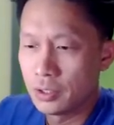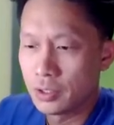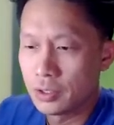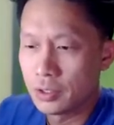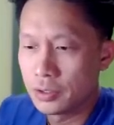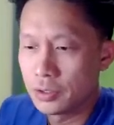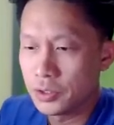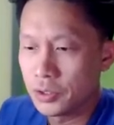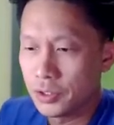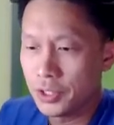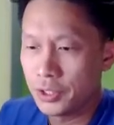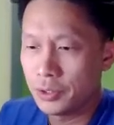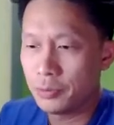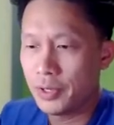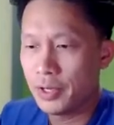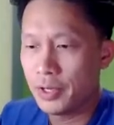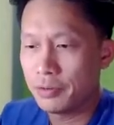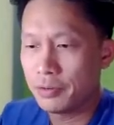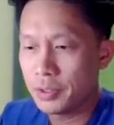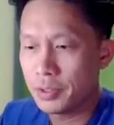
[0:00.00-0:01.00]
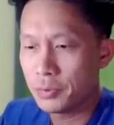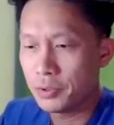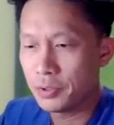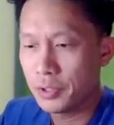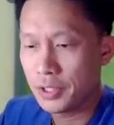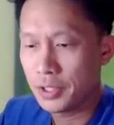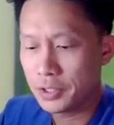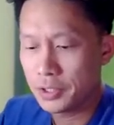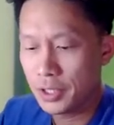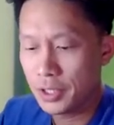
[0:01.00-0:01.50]
So here we have Sendbird
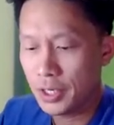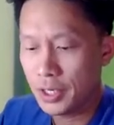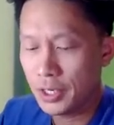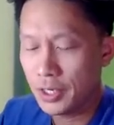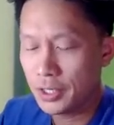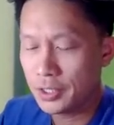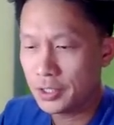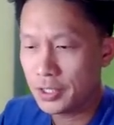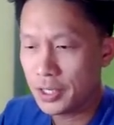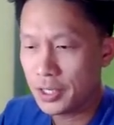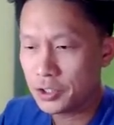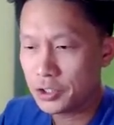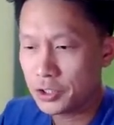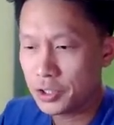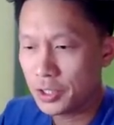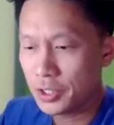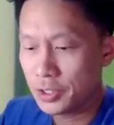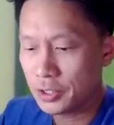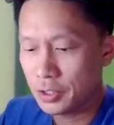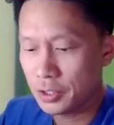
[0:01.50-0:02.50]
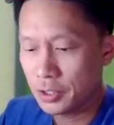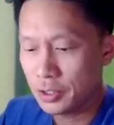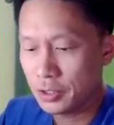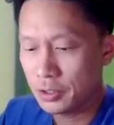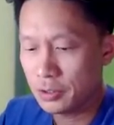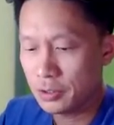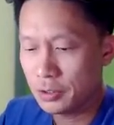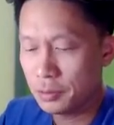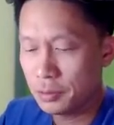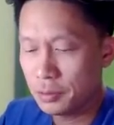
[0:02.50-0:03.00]
SDK and the Dash Chat
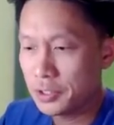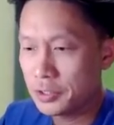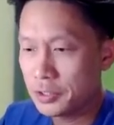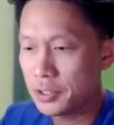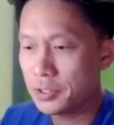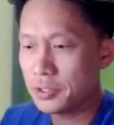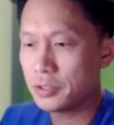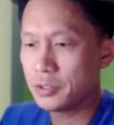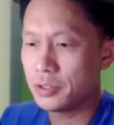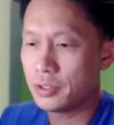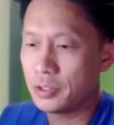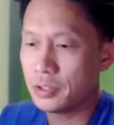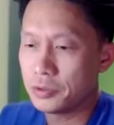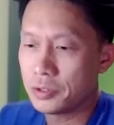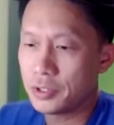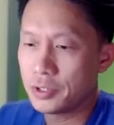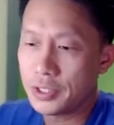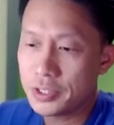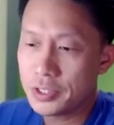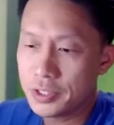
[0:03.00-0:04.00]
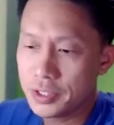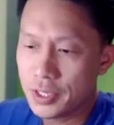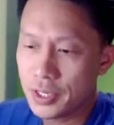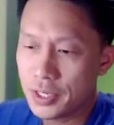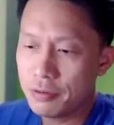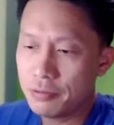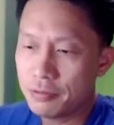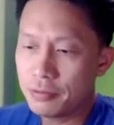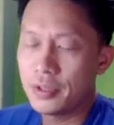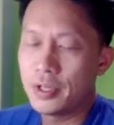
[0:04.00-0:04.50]
dependencies. I'll just click
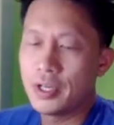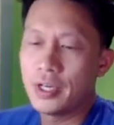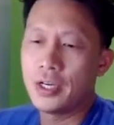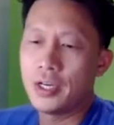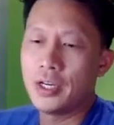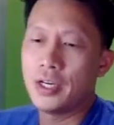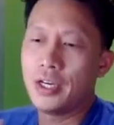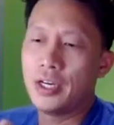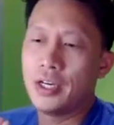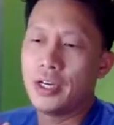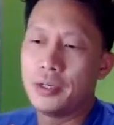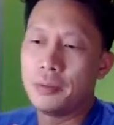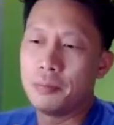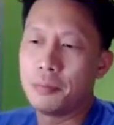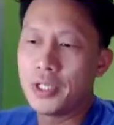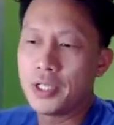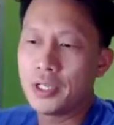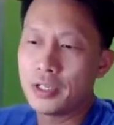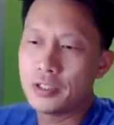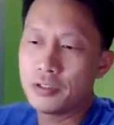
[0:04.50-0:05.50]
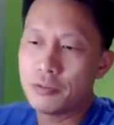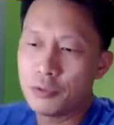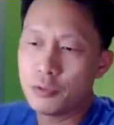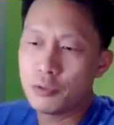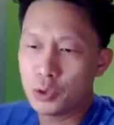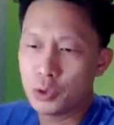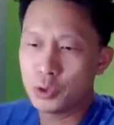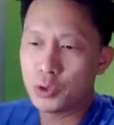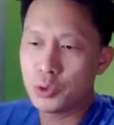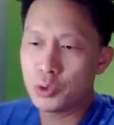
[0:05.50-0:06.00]
Save. And because
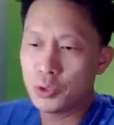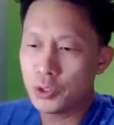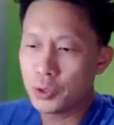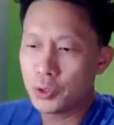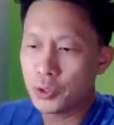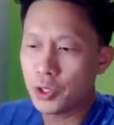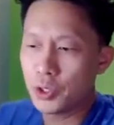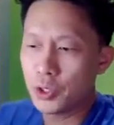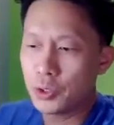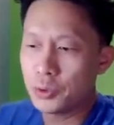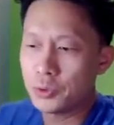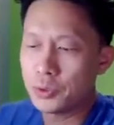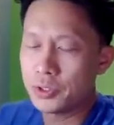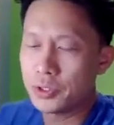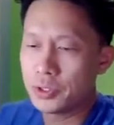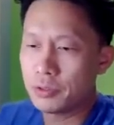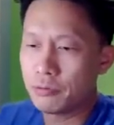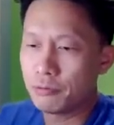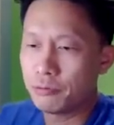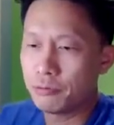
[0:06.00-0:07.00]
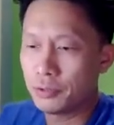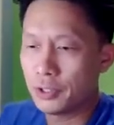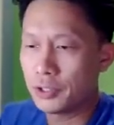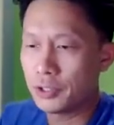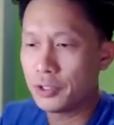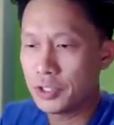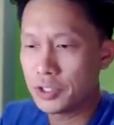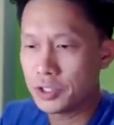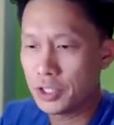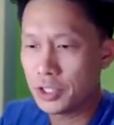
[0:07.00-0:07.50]
Visual Studio Code's Flutter
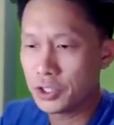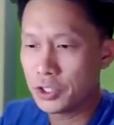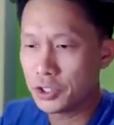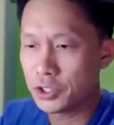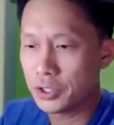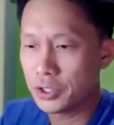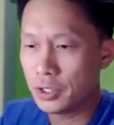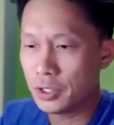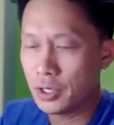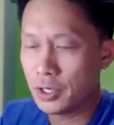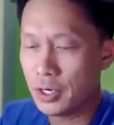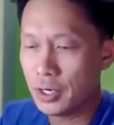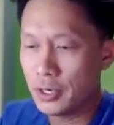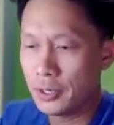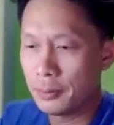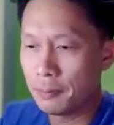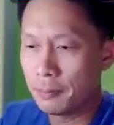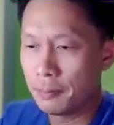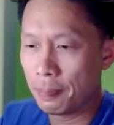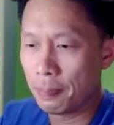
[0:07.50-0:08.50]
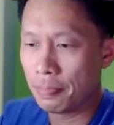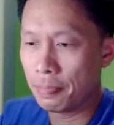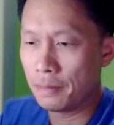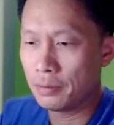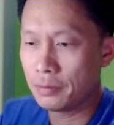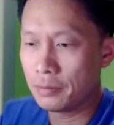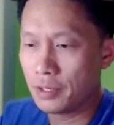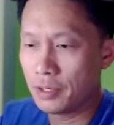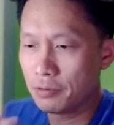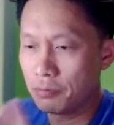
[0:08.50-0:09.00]
extension kind
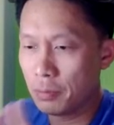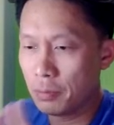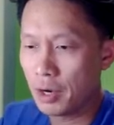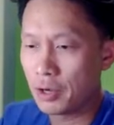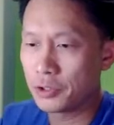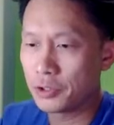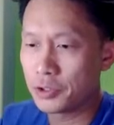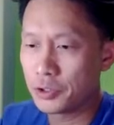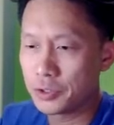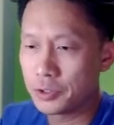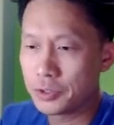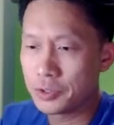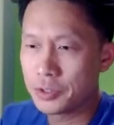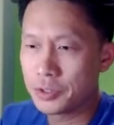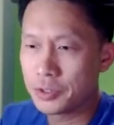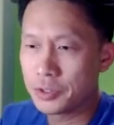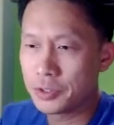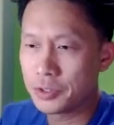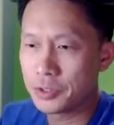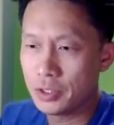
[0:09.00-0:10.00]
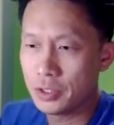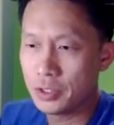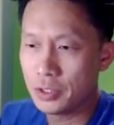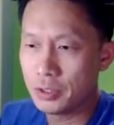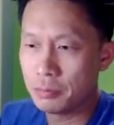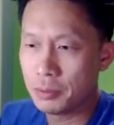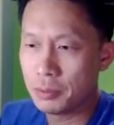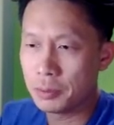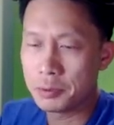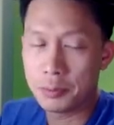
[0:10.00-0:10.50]
of monitors the
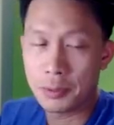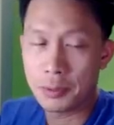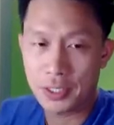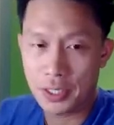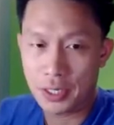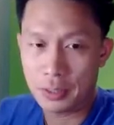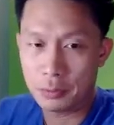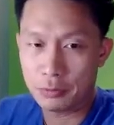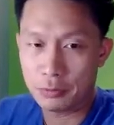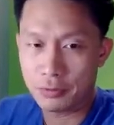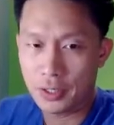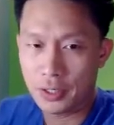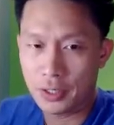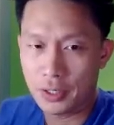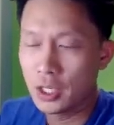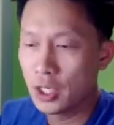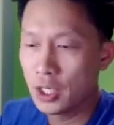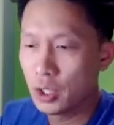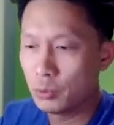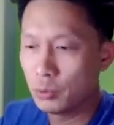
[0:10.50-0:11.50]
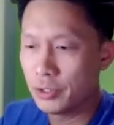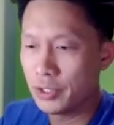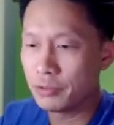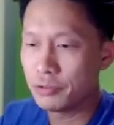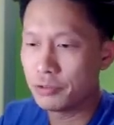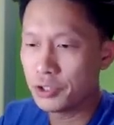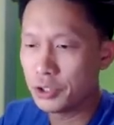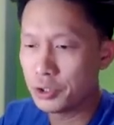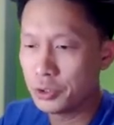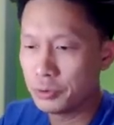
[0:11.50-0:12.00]
pubspec.yaml file, whenever
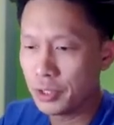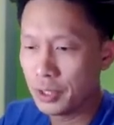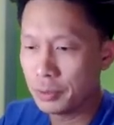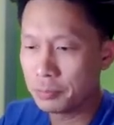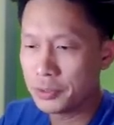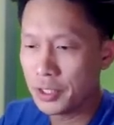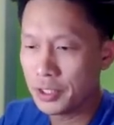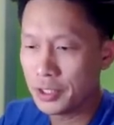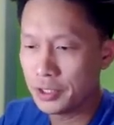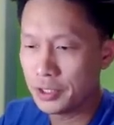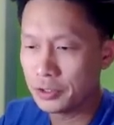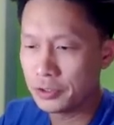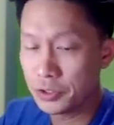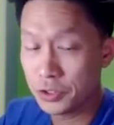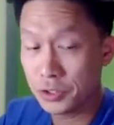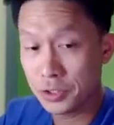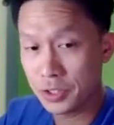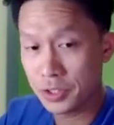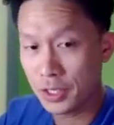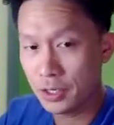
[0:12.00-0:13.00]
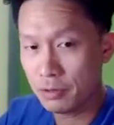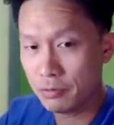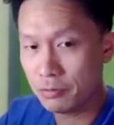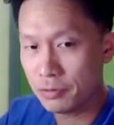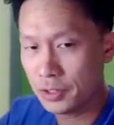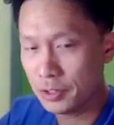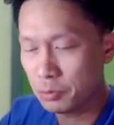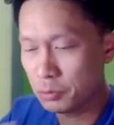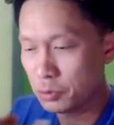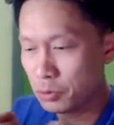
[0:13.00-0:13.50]
you do an update here and just save,
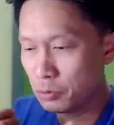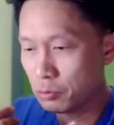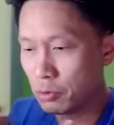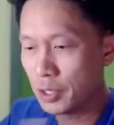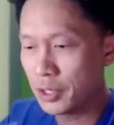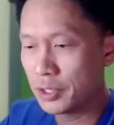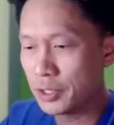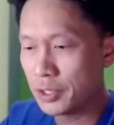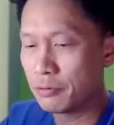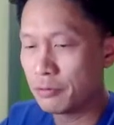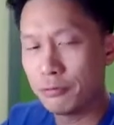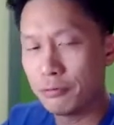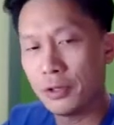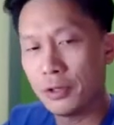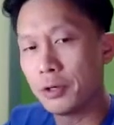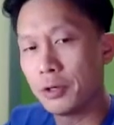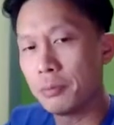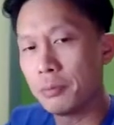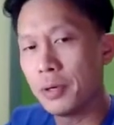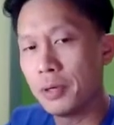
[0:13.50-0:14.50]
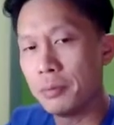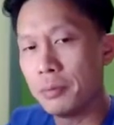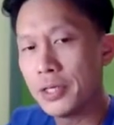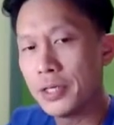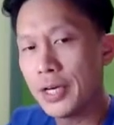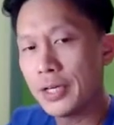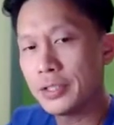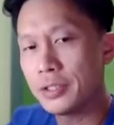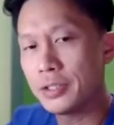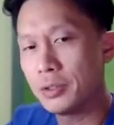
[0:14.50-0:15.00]
it will run Flutter pub
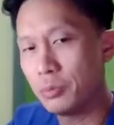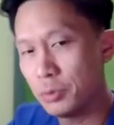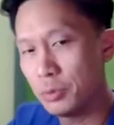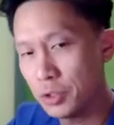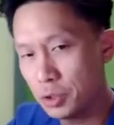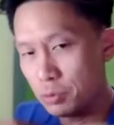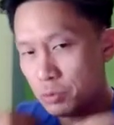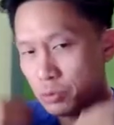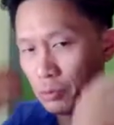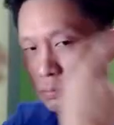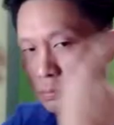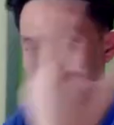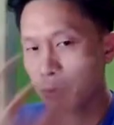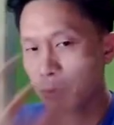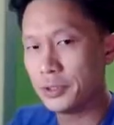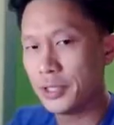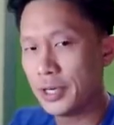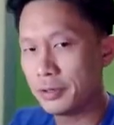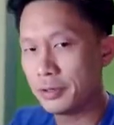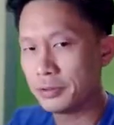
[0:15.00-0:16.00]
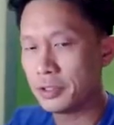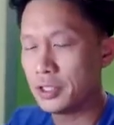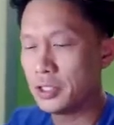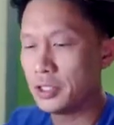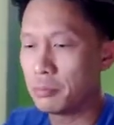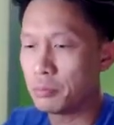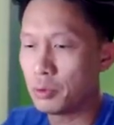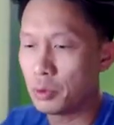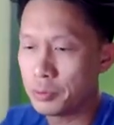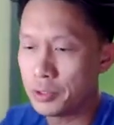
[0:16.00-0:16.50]
get, which will pull down the
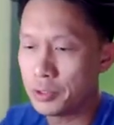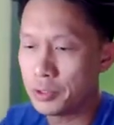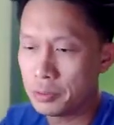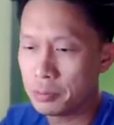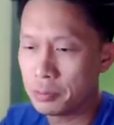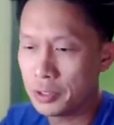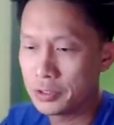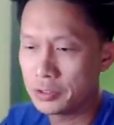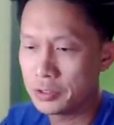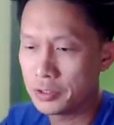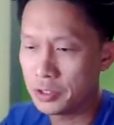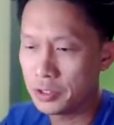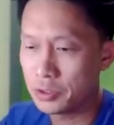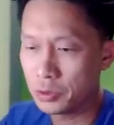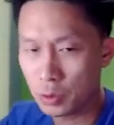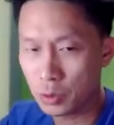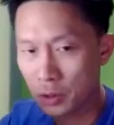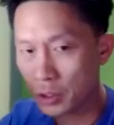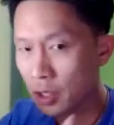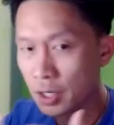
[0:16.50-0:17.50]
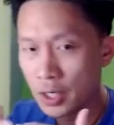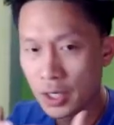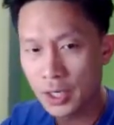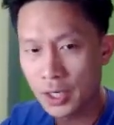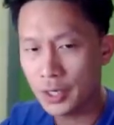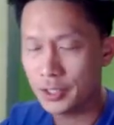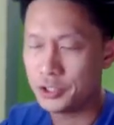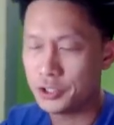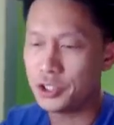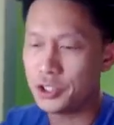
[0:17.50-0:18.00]
appropriate dependencies or
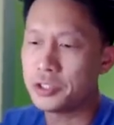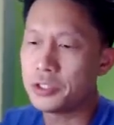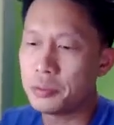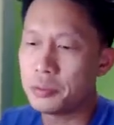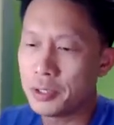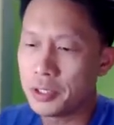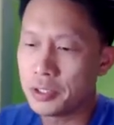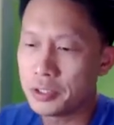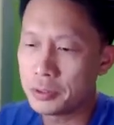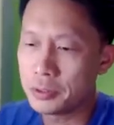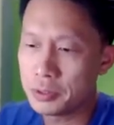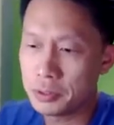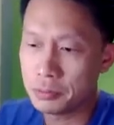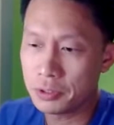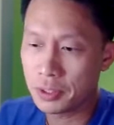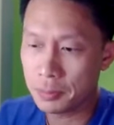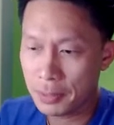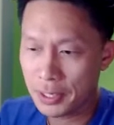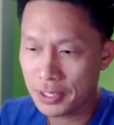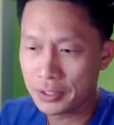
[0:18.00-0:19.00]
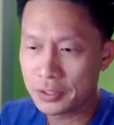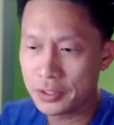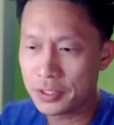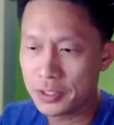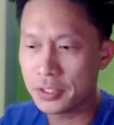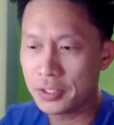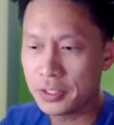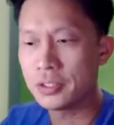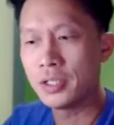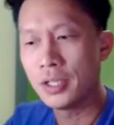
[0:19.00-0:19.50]
adjust
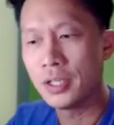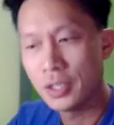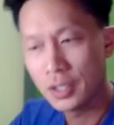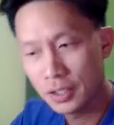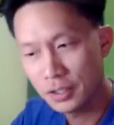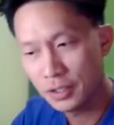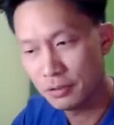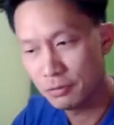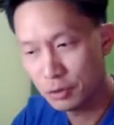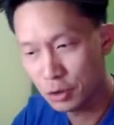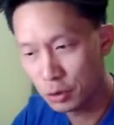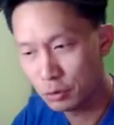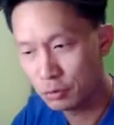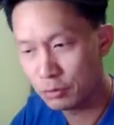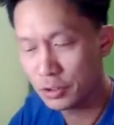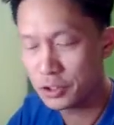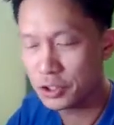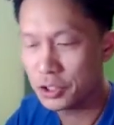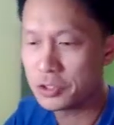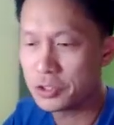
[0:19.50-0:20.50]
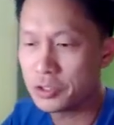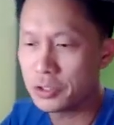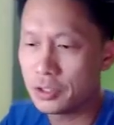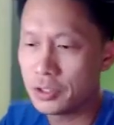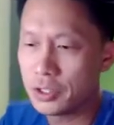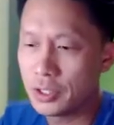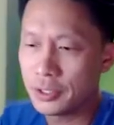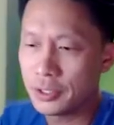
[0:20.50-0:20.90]
dependencies if you've adjusted